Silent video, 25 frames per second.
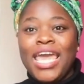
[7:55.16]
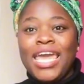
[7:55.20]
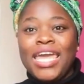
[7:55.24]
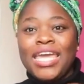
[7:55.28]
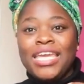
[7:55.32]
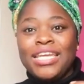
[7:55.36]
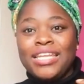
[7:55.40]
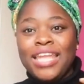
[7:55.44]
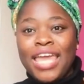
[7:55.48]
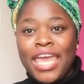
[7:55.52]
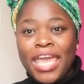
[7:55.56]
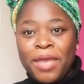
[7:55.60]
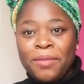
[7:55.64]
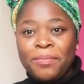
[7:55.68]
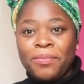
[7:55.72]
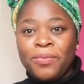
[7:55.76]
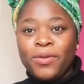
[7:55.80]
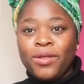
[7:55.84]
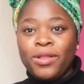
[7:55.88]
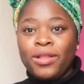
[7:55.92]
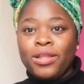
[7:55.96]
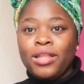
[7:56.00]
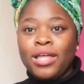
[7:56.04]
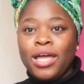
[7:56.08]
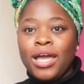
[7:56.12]
in
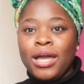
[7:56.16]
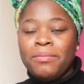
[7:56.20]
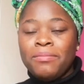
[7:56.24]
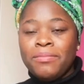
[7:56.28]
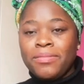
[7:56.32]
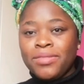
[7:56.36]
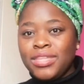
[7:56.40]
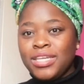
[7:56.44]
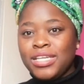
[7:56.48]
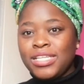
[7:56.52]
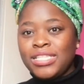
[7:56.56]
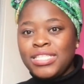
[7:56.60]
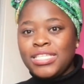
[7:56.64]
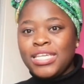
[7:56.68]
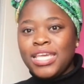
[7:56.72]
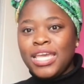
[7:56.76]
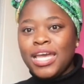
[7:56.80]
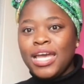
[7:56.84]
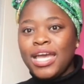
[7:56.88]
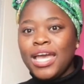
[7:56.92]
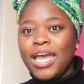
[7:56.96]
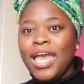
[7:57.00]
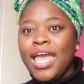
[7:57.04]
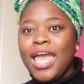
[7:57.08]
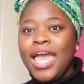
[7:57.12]
April this
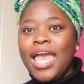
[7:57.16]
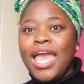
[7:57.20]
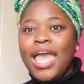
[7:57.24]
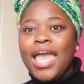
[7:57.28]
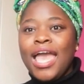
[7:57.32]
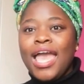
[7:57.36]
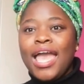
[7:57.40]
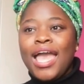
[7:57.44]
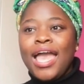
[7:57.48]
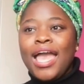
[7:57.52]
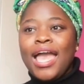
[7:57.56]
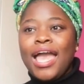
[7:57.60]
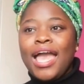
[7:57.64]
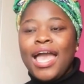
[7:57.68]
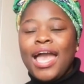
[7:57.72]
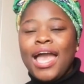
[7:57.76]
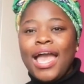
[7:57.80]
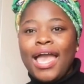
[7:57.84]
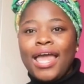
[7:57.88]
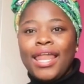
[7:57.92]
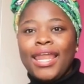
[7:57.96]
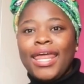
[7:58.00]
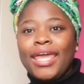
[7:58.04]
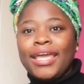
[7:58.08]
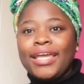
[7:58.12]
year.
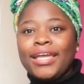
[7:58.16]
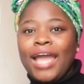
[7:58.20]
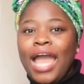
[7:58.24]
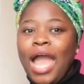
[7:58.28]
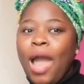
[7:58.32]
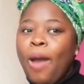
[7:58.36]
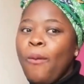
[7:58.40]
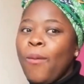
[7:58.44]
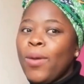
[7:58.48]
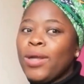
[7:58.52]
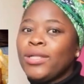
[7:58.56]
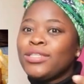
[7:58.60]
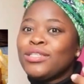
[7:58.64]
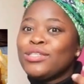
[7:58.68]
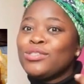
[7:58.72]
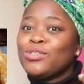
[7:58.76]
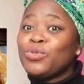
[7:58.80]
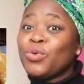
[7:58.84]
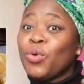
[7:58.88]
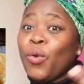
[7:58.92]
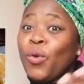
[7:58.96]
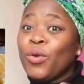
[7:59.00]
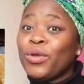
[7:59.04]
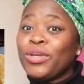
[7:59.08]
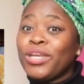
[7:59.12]
Like, I wanted
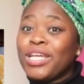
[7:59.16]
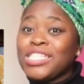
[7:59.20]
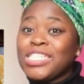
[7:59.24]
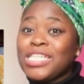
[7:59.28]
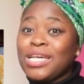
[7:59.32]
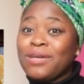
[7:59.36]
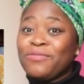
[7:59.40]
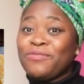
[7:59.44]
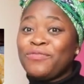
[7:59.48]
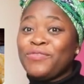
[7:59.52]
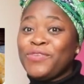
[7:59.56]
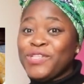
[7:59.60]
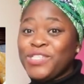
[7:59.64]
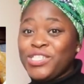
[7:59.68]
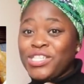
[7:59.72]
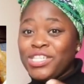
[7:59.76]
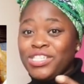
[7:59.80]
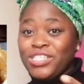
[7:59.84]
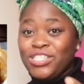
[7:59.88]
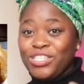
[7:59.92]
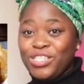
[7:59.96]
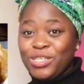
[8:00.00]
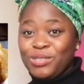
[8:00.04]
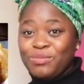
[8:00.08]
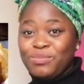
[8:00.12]
to order some fish
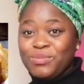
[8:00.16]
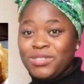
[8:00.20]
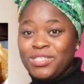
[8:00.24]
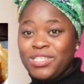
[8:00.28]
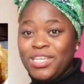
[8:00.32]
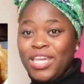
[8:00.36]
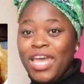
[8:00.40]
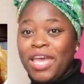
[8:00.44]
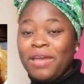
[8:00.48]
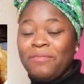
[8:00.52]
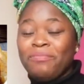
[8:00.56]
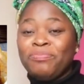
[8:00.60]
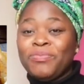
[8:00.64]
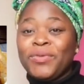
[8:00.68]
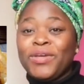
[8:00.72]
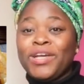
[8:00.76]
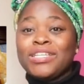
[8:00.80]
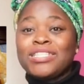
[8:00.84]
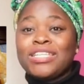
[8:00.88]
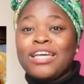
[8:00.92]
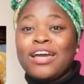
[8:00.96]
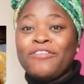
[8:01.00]
and chips, yeah, because